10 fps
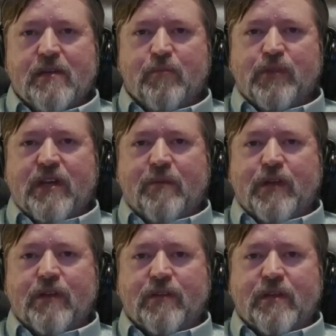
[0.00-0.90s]

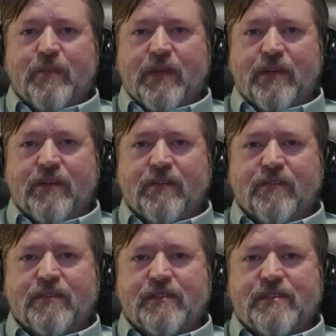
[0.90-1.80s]
predominantly
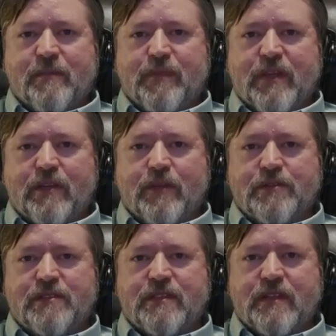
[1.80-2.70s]
been something
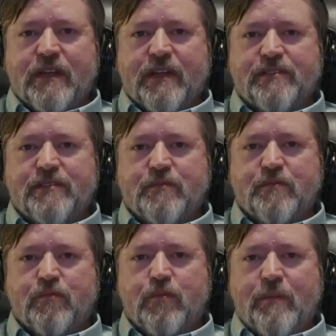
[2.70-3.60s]
used against
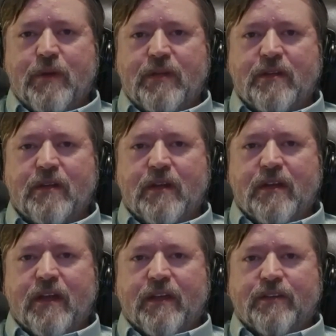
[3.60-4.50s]
women
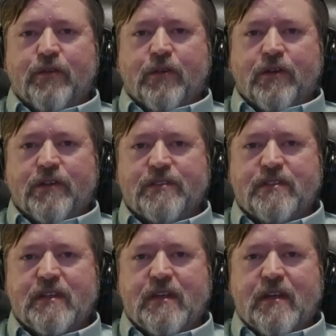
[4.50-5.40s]
and
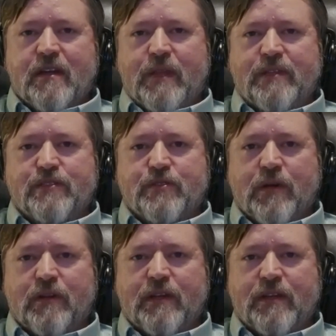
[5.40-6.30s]
girls
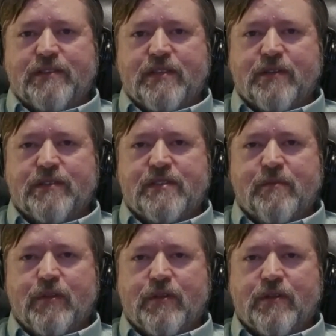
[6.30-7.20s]
historically. Is there a
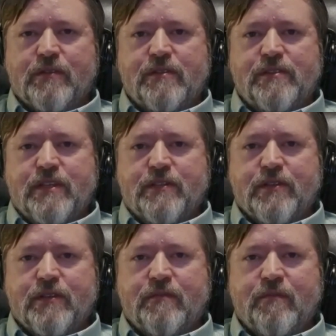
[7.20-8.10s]
similar
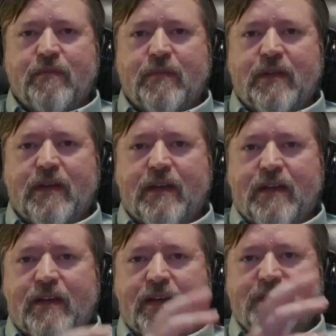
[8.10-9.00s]
gendered
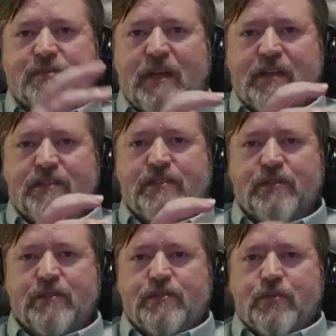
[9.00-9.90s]
aspect
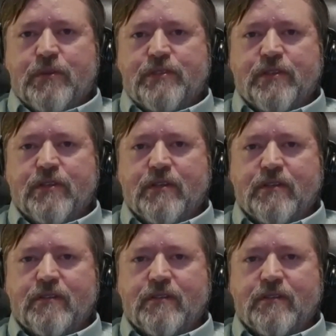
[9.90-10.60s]
to torture?